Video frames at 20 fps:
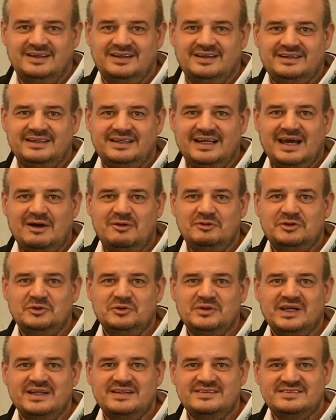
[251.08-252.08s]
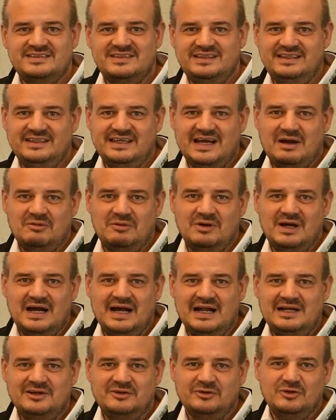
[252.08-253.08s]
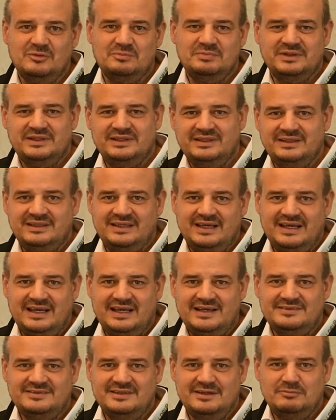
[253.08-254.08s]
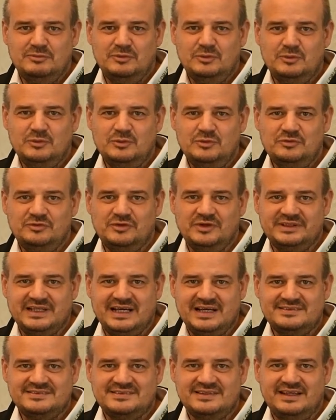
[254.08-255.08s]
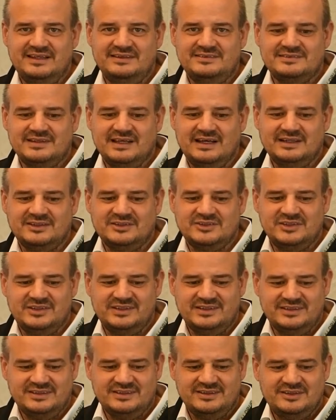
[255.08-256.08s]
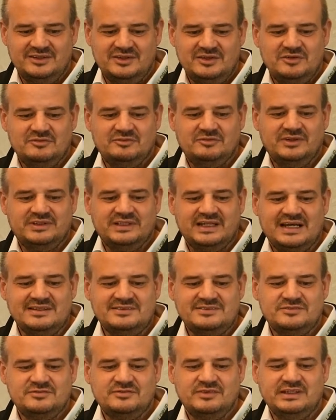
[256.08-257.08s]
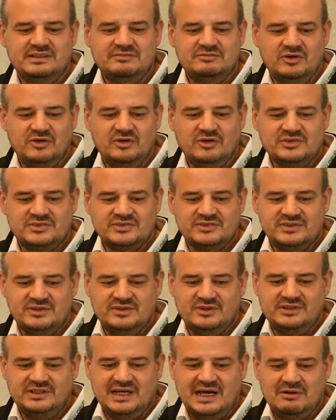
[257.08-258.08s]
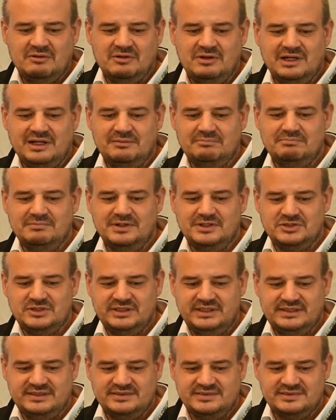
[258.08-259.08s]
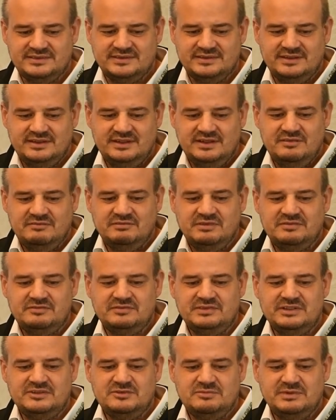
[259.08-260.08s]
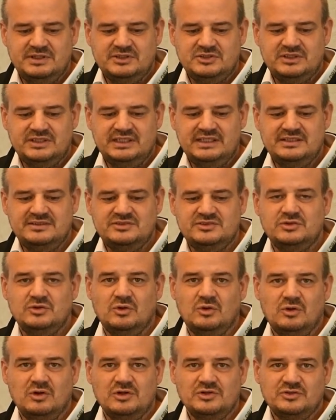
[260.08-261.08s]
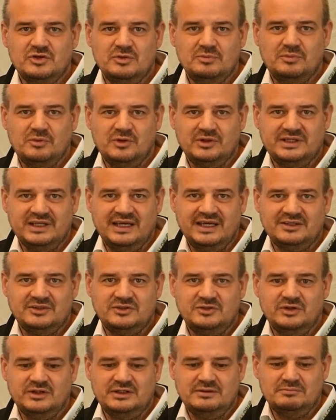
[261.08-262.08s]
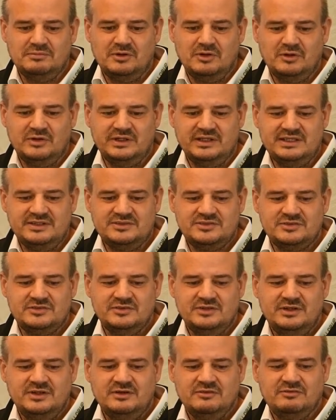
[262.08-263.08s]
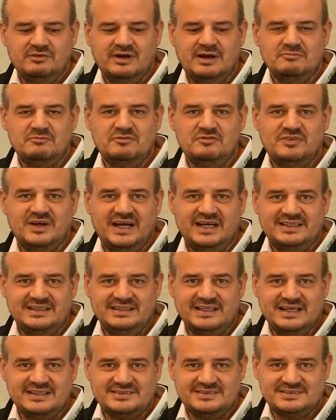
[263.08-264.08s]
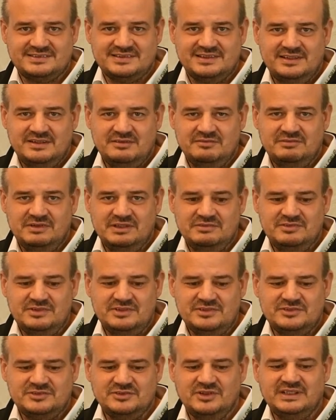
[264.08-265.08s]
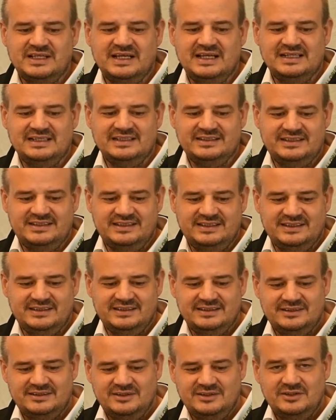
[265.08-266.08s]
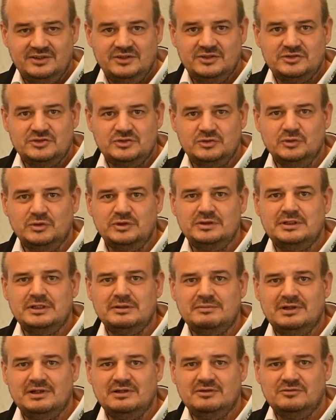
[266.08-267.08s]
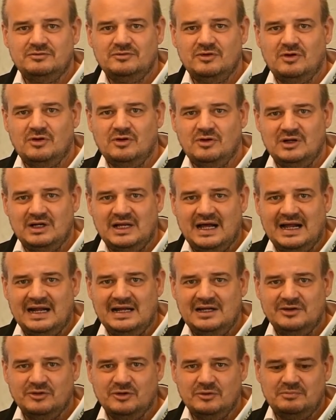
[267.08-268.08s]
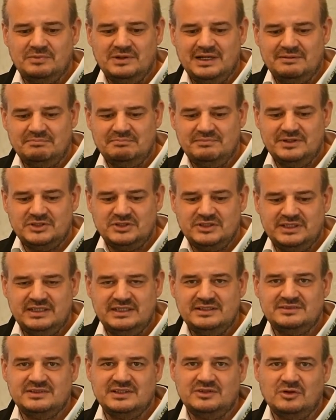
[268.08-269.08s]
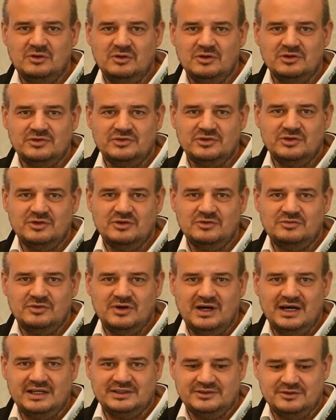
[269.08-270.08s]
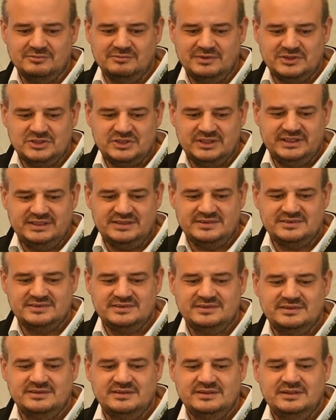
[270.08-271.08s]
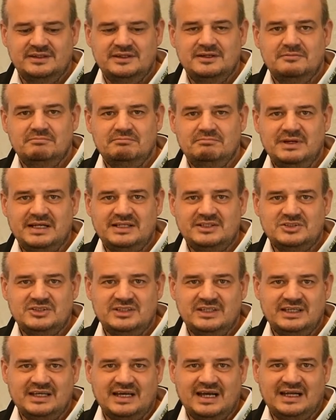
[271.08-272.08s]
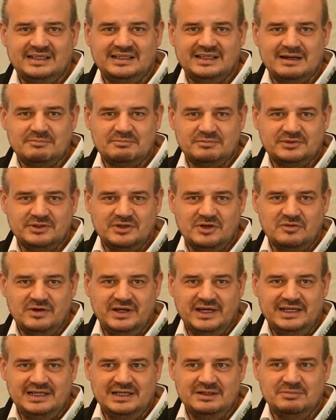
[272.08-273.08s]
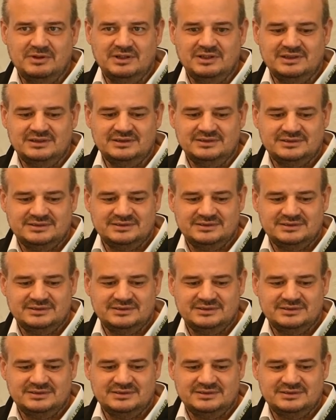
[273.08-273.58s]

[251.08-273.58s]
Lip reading: Now you can see our Haldrup HSMU for dust extraction, for dust-free works on our lab machines. With these machines you also protect your employees from fine dust, which is not healthy. Suitable for all Haldrup lab machines and also for other machines. Matching adapter available.